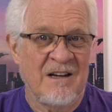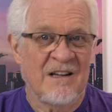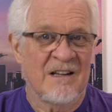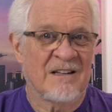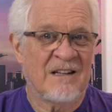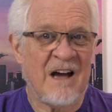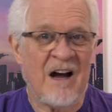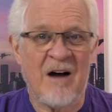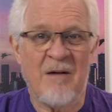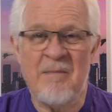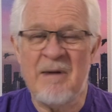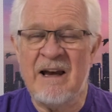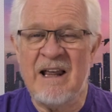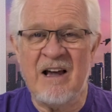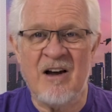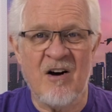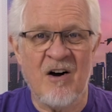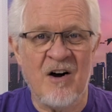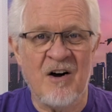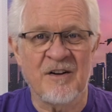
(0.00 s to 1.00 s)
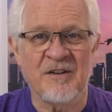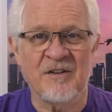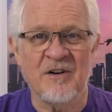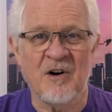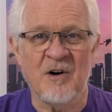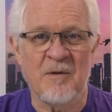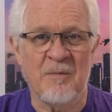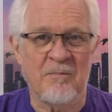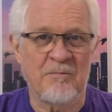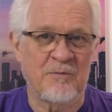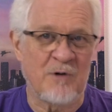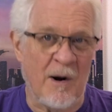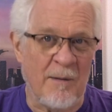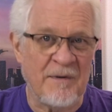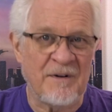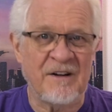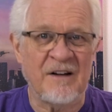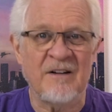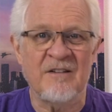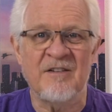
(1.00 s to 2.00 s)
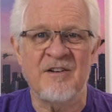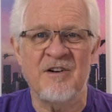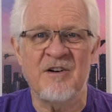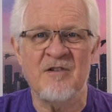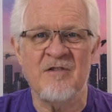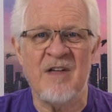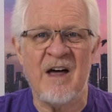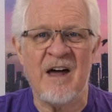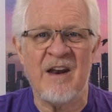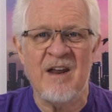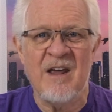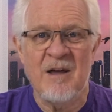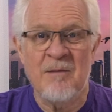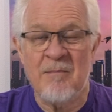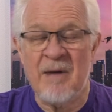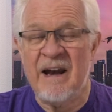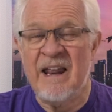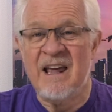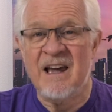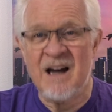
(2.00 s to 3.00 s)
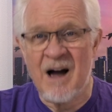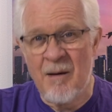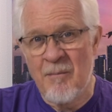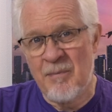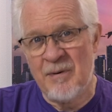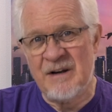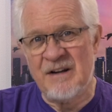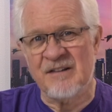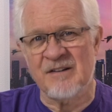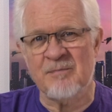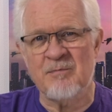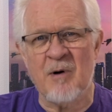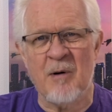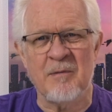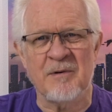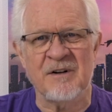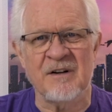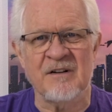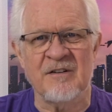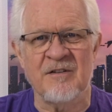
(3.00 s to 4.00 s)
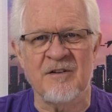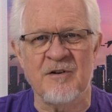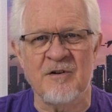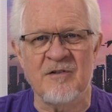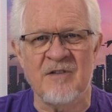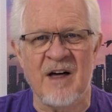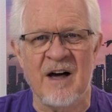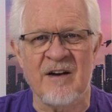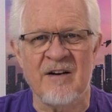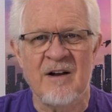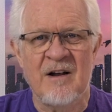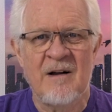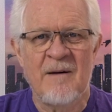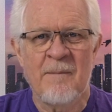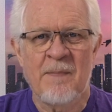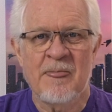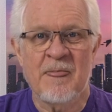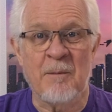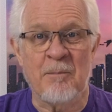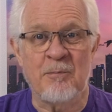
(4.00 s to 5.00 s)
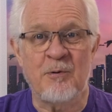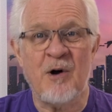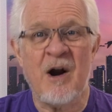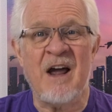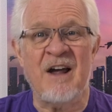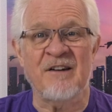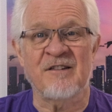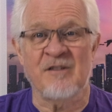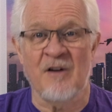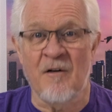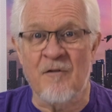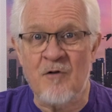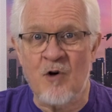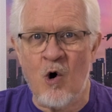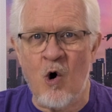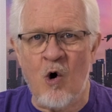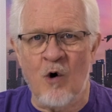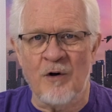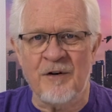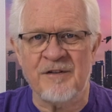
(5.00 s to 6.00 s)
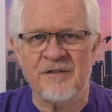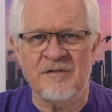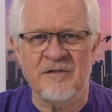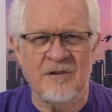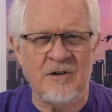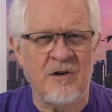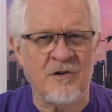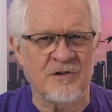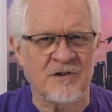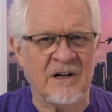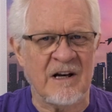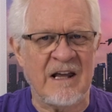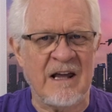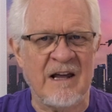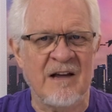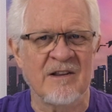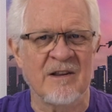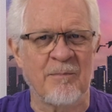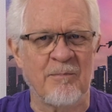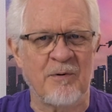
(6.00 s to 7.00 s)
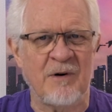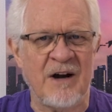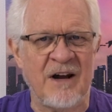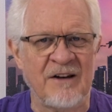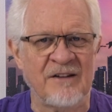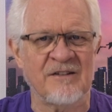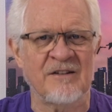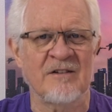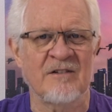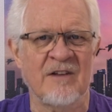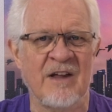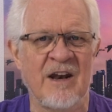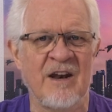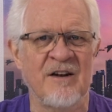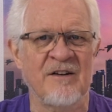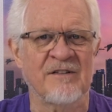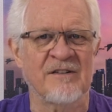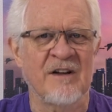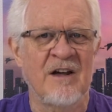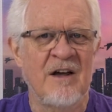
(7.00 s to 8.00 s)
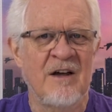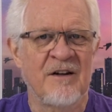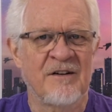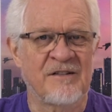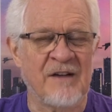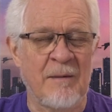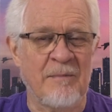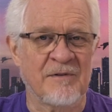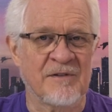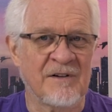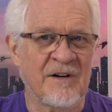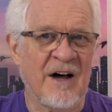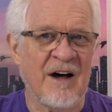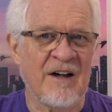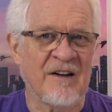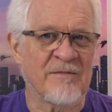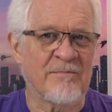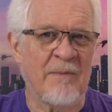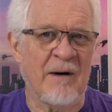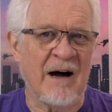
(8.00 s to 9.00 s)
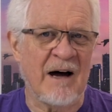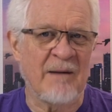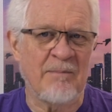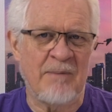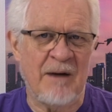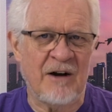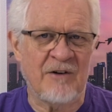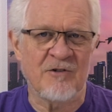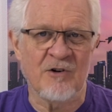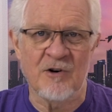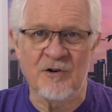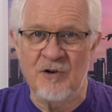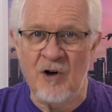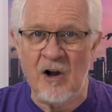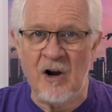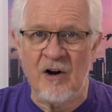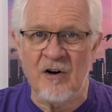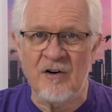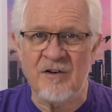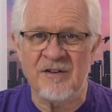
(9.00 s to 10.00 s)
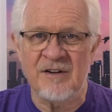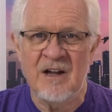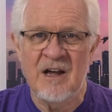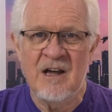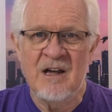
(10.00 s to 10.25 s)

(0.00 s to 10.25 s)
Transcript: Now, many cars are promising to do that. Many companies are promising to do that. The press, of course, usually the press that is subsidized by petrodollars,